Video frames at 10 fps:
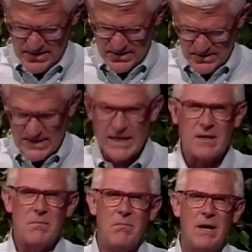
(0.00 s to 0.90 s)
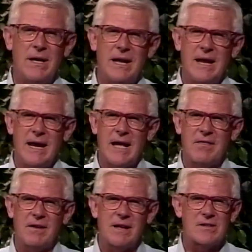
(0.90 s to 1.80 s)
second Monday, and I
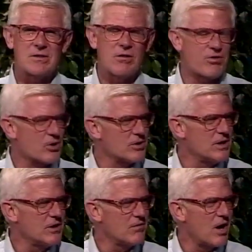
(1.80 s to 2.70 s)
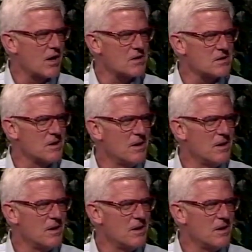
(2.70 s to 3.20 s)
think that's the 13th of August.